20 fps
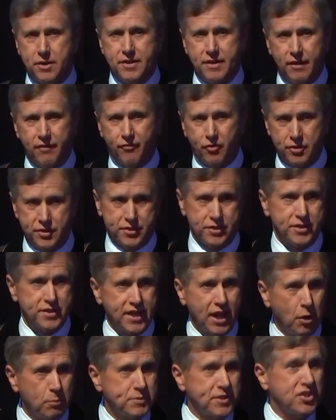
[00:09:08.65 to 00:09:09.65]
differences, it
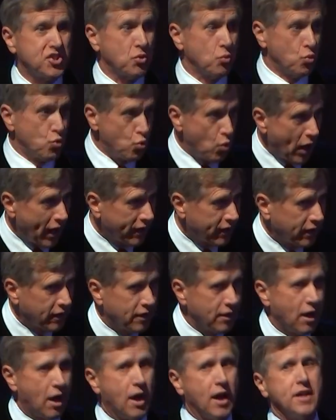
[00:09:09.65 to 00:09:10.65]
helps us
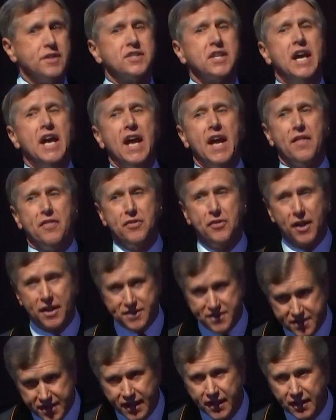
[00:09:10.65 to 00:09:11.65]
recognize the
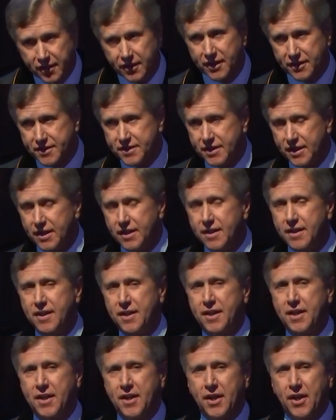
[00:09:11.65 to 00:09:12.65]
dignity
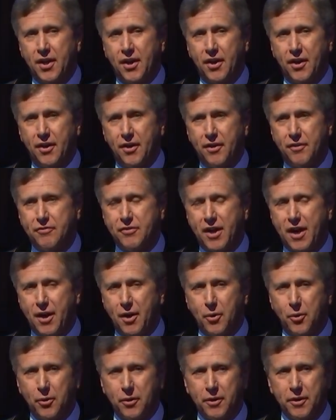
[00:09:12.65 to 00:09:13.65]
of
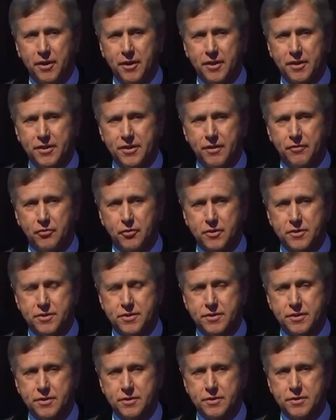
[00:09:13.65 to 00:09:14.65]
our
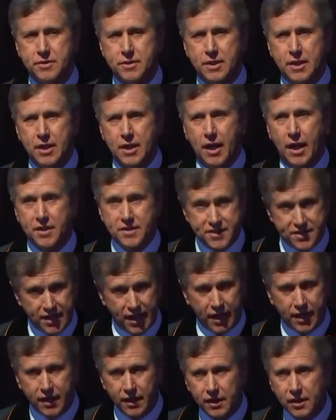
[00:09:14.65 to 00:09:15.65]
differences. And
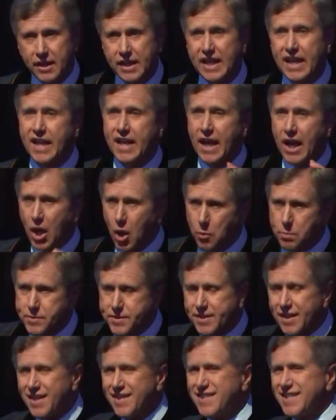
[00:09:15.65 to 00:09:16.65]
secondly, it
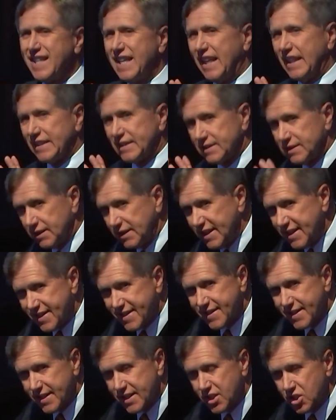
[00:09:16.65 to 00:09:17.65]
helps us
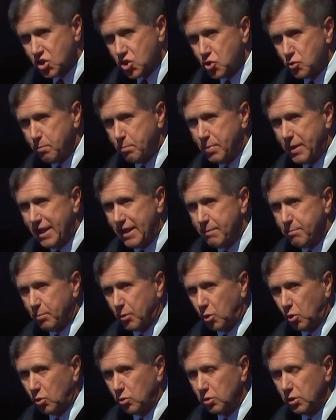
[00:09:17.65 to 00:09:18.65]
listen to
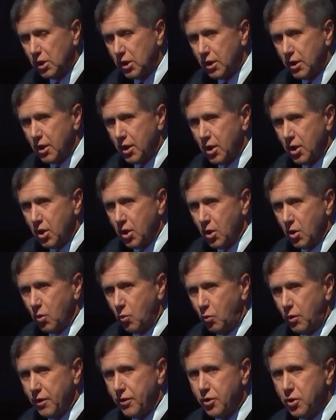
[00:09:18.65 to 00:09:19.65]
people
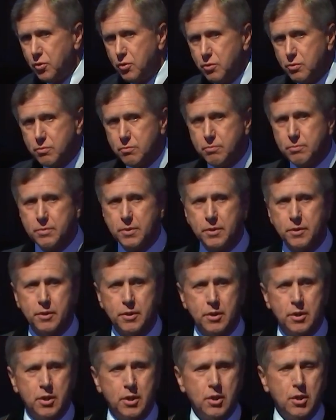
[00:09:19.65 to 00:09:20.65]
with whom
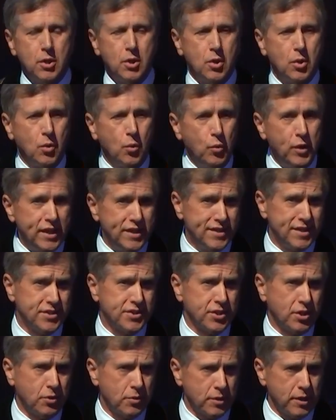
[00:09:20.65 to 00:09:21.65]
we
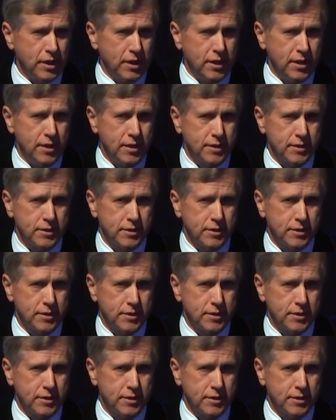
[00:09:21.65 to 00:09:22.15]
disagree